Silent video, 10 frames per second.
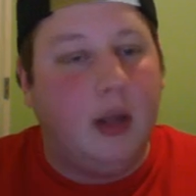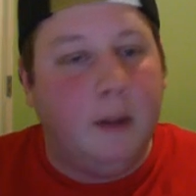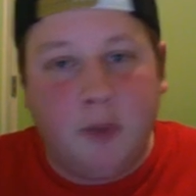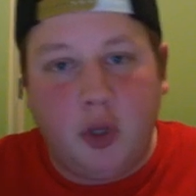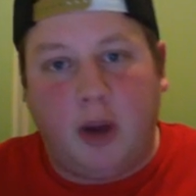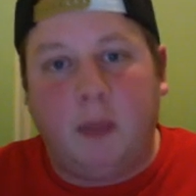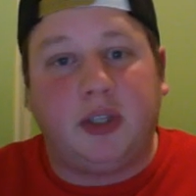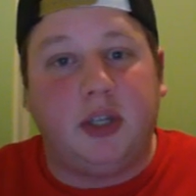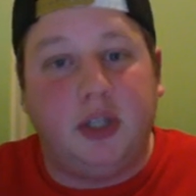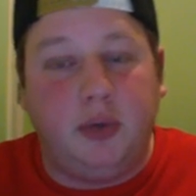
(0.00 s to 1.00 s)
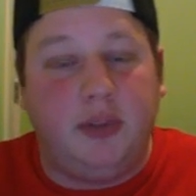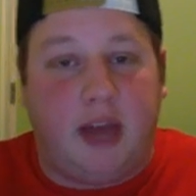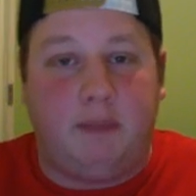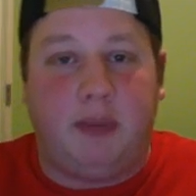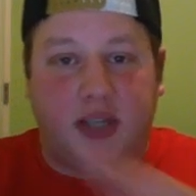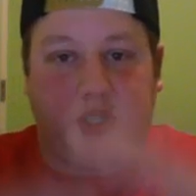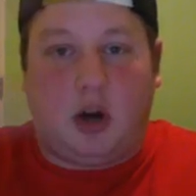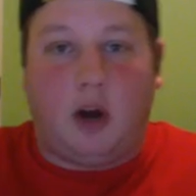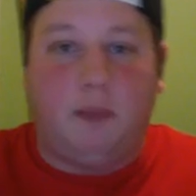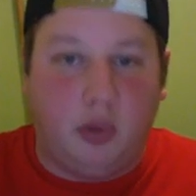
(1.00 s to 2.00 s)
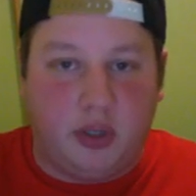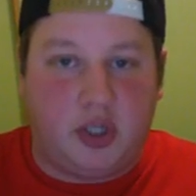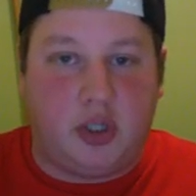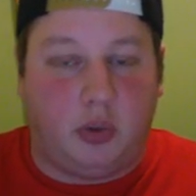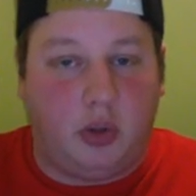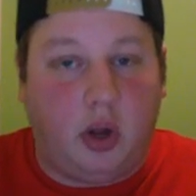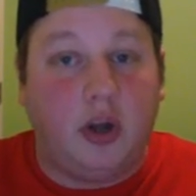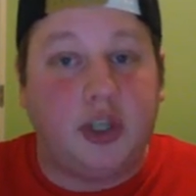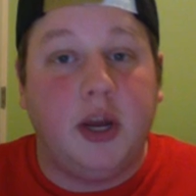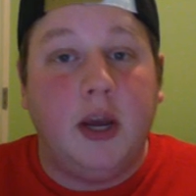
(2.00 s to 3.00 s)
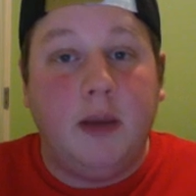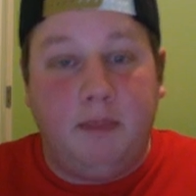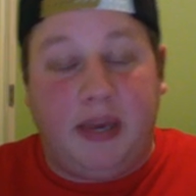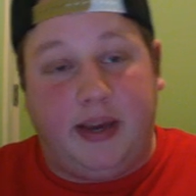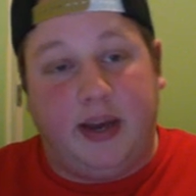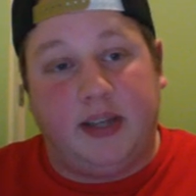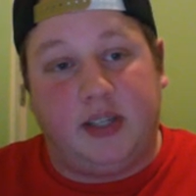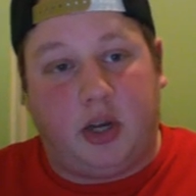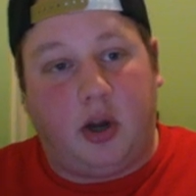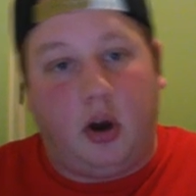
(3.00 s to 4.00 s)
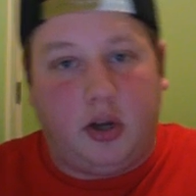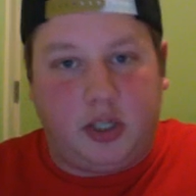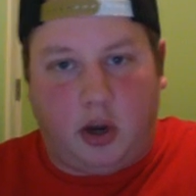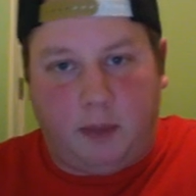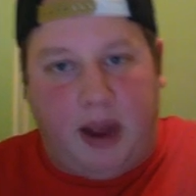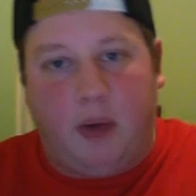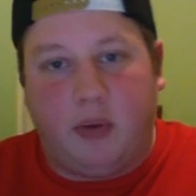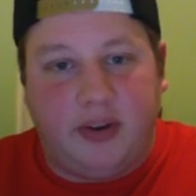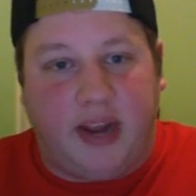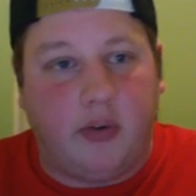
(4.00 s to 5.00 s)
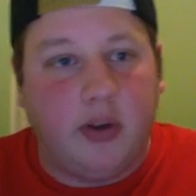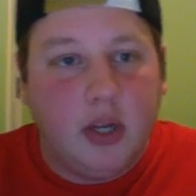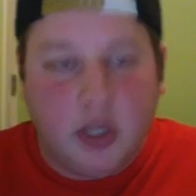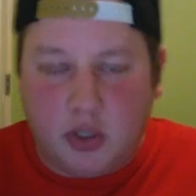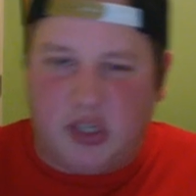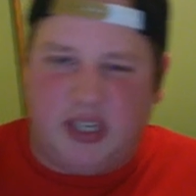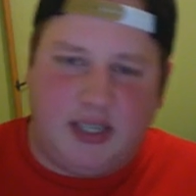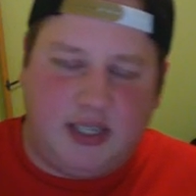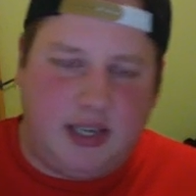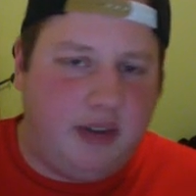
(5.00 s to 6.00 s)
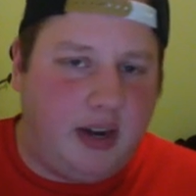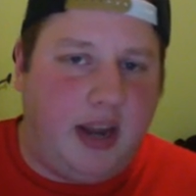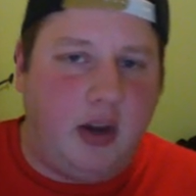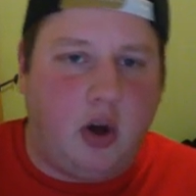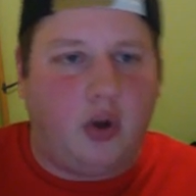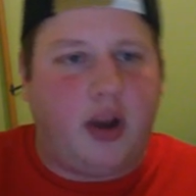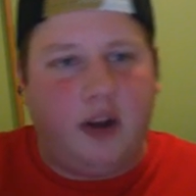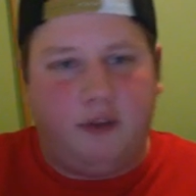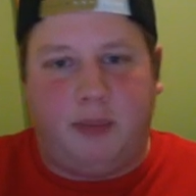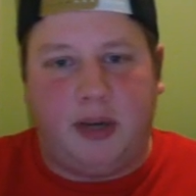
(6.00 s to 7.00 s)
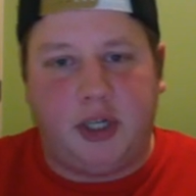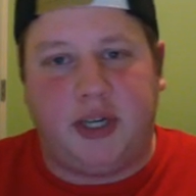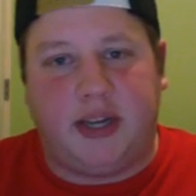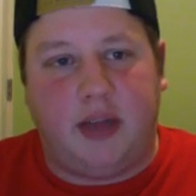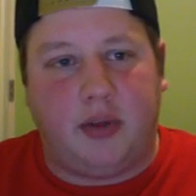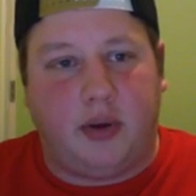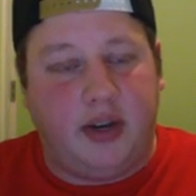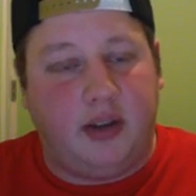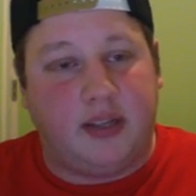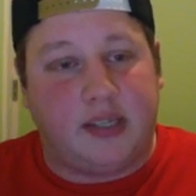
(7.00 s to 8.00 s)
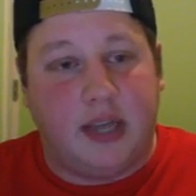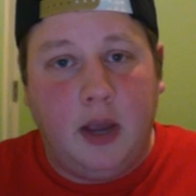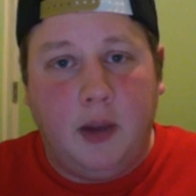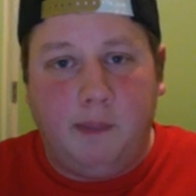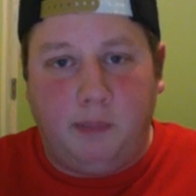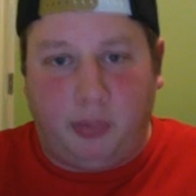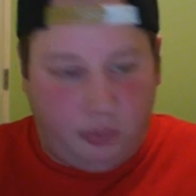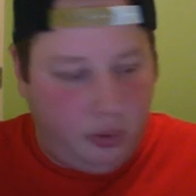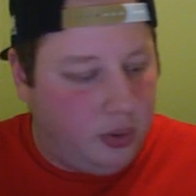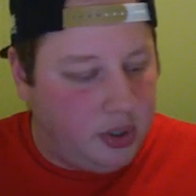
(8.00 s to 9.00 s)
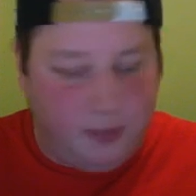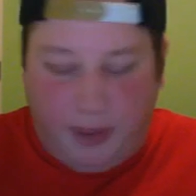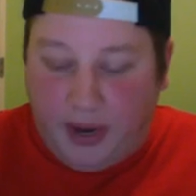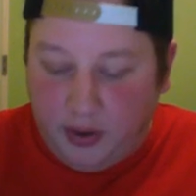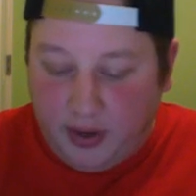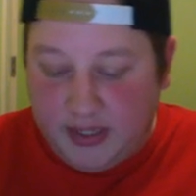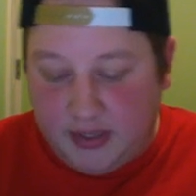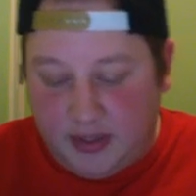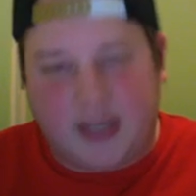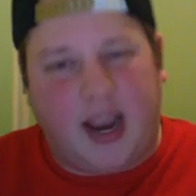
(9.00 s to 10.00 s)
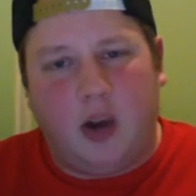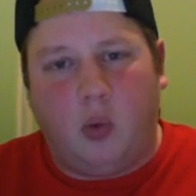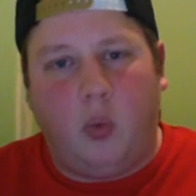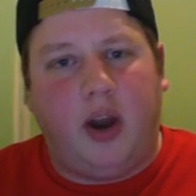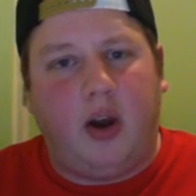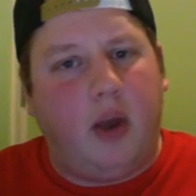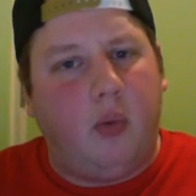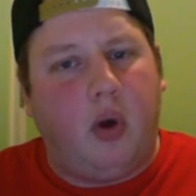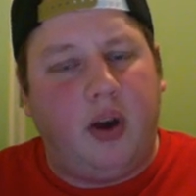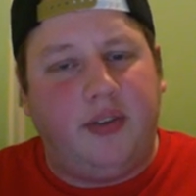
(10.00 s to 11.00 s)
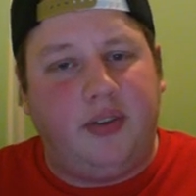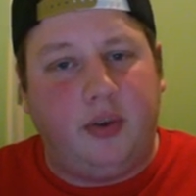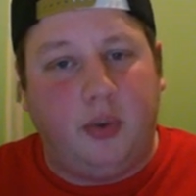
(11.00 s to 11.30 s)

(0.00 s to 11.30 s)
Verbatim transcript: You're able to do that because the card pool is so large, because the cards are powered down. So six, seven, eight all kind of bunched together into this Brewer's Paradise, and that's kind of where I wanted to